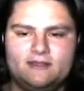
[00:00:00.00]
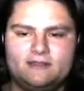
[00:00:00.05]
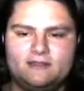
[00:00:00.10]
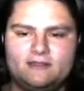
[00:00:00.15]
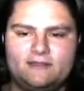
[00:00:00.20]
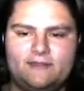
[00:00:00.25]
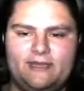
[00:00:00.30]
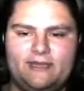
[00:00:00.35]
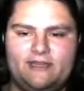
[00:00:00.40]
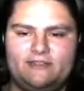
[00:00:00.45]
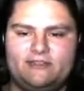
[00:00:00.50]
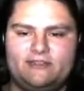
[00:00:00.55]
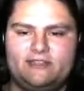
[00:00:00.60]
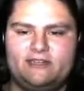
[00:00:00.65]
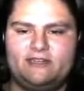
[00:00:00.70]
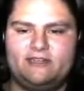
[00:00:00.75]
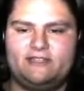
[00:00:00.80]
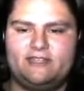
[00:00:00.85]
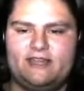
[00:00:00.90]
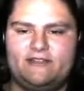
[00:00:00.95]
gonna be
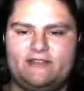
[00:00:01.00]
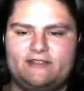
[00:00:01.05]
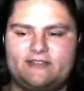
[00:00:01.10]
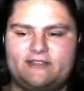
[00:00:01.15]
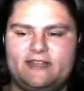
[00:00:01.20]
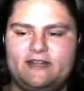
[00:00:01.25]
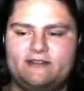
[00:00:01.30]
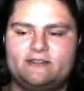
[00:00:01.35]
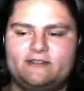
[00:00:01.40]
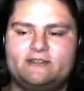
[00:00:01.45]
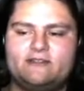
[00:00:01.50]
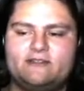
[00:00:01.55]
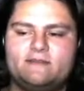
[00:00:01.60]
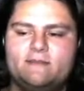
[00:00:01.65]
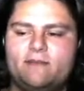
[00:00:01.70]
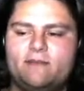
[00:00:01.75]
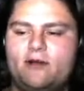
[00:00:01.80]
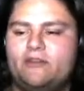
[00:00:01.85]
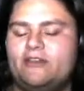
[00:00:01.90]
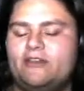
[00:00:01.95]
interesting to see how this goes.
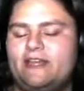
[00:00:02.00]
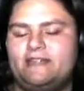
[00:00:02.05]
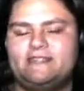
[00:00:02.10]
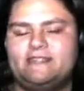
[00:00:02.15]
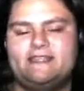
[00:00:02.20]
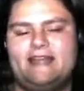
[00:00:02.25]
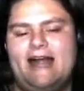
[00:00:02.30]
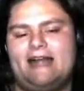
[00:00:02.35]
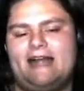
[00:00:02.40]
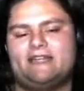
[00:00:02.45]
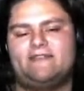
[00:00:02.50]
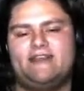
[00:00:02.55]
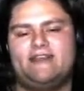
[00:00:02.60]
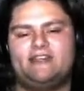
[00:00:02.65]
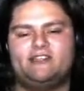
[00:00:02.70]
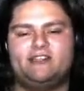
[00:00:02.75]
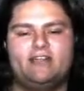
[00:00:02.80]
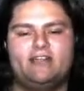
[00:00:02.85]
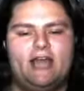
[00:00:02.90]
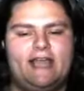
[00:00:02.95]
Both instant
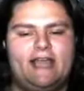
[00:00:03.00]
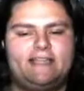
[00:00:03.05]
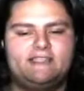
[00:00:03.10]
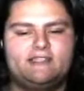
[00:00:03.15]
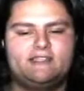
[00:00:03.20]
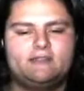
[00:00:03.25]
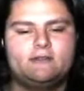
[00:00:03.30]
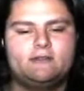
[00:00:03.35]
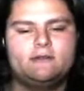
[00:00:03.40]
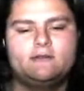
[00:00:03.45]
activation, nice.